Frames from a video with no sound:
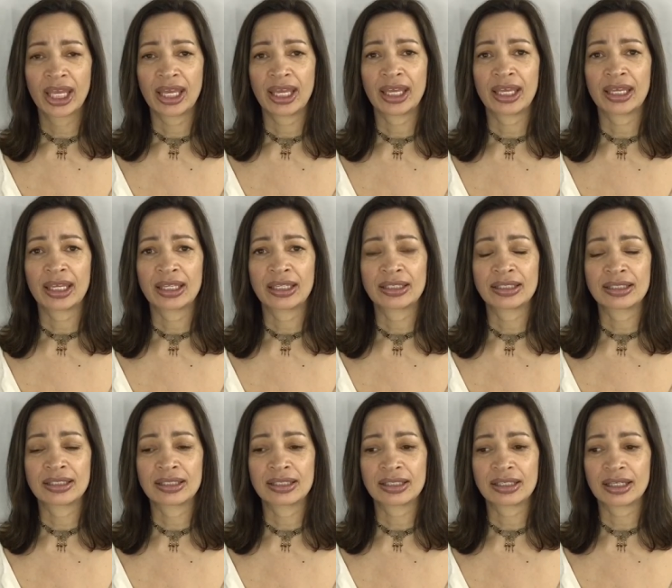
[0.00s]

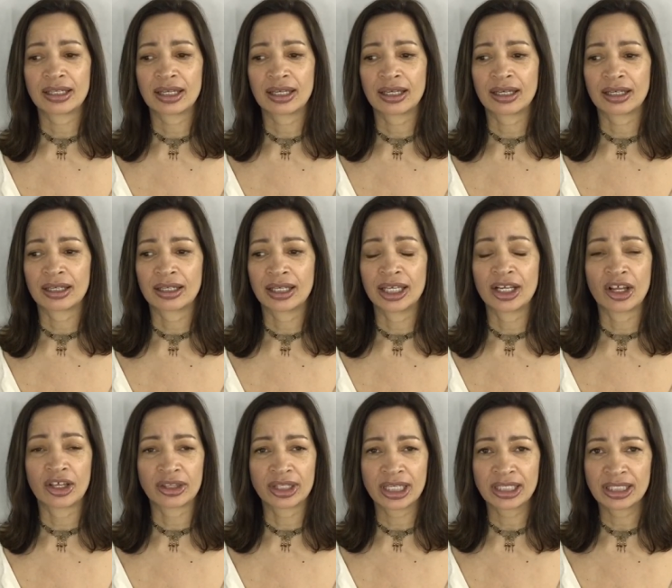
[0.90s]
and an
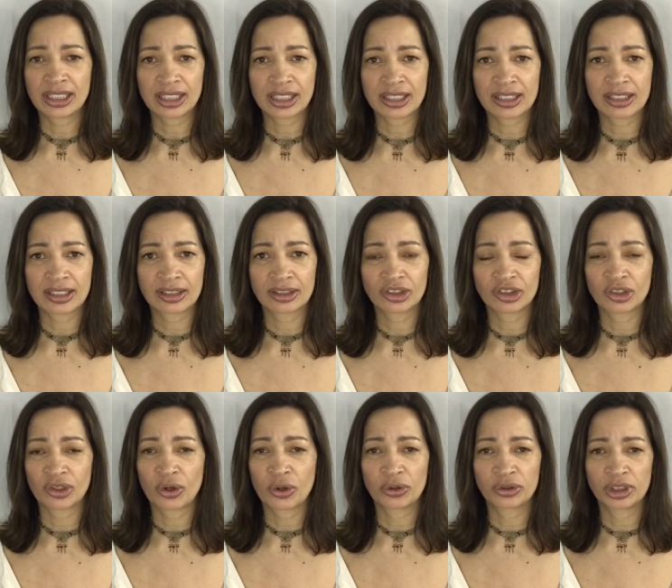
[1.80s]
authentic Castile
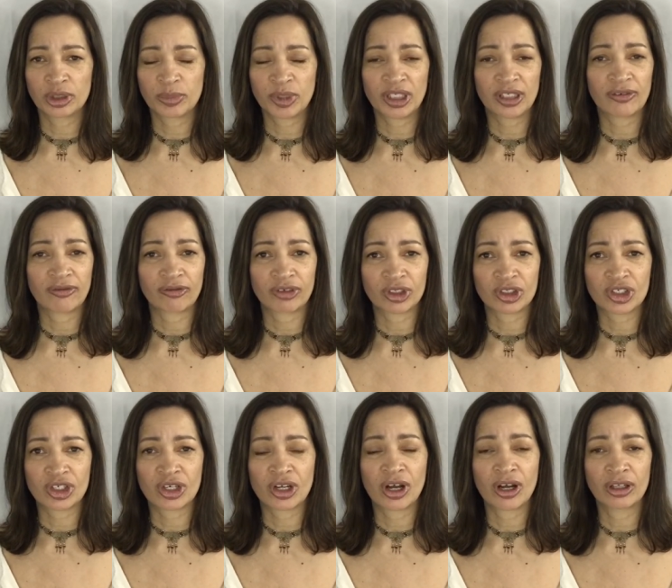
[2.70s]
should only be
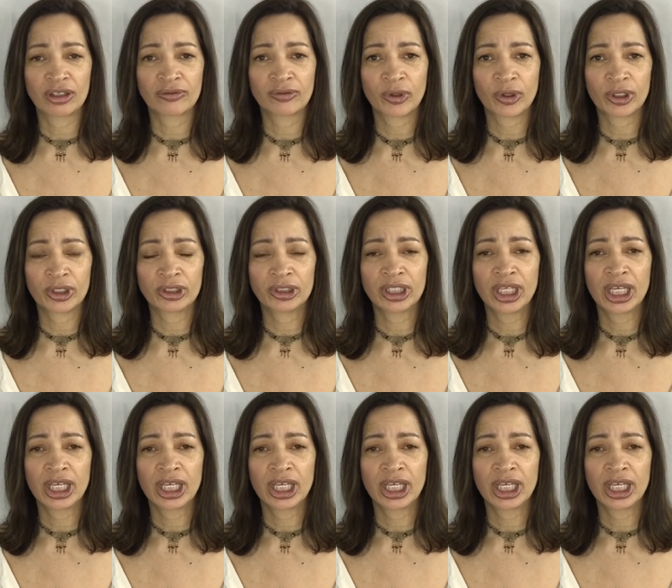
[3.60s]
virgin olive oil,